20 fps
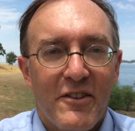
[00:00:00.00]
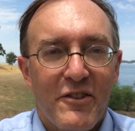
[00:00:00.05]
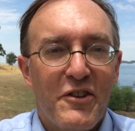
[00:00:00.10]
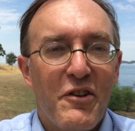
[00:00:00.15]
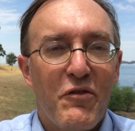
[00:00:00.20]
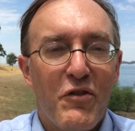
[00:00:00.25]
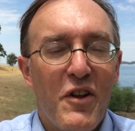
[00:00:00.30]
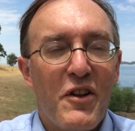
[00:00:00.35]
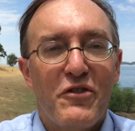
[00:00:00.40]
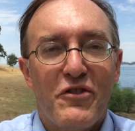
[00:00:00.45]

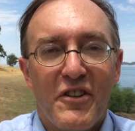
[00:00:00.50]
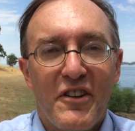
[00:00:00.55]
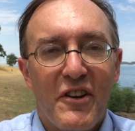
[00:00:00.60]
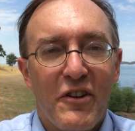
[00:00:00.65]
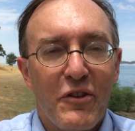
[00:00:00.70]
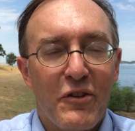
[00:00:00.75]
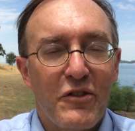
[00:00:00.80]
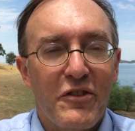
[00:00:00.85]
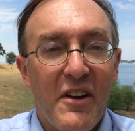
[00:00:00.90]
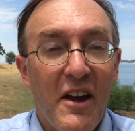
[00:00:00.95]
Civil
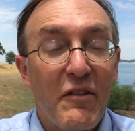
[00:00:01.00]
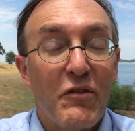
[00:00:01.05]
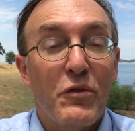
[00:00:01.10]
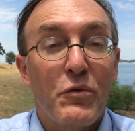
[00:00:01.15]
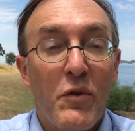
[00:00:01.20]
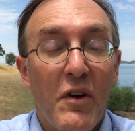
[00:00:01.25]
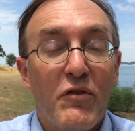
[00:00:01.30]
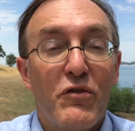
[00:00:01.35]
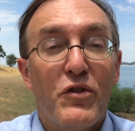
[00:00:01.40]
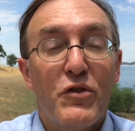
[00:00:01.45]
engineers have a
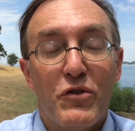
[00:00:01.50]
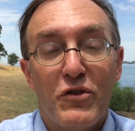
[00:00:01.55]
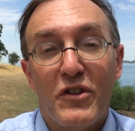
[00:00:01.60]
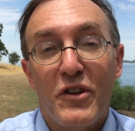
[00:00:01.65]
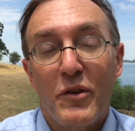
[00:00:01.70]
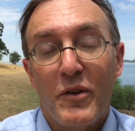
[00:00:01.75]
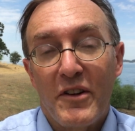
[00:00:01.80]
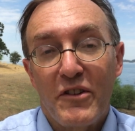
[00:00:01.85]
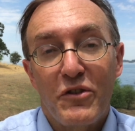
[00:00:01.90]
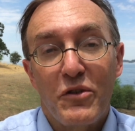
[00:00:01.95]

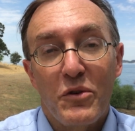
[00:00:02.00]
revolutionary